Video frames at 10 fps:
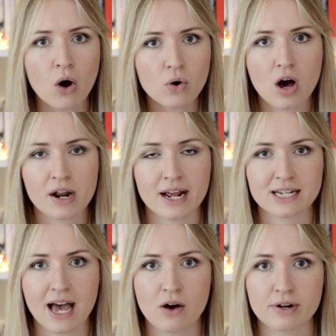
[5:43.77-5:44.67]
Old Carnac
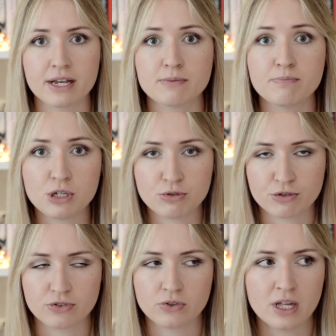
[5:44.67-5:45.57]
Town is
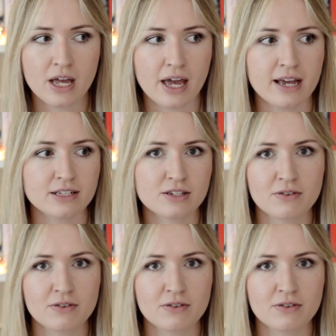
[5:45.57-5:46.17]
beautiful. It